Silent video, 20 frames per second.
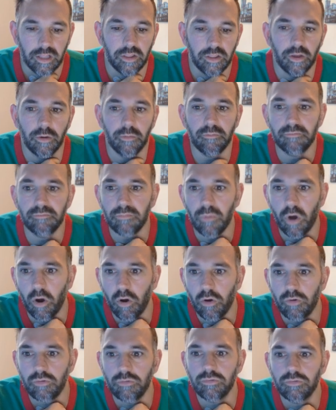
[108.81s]
The
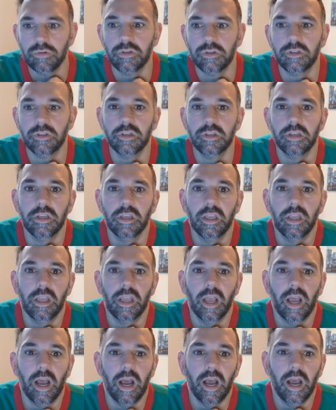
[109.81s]
most
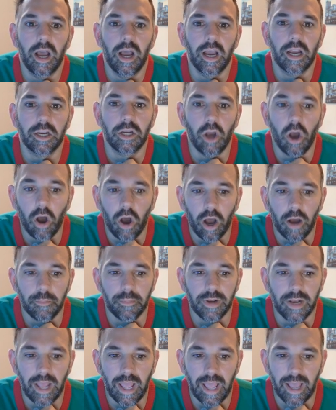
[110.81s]

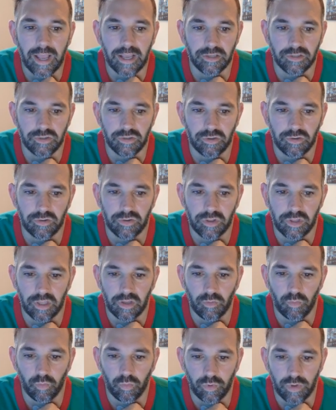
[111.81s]
common hazard
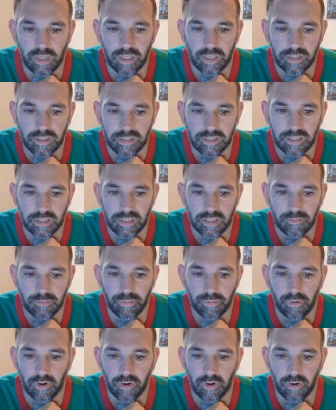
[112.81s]
that we see,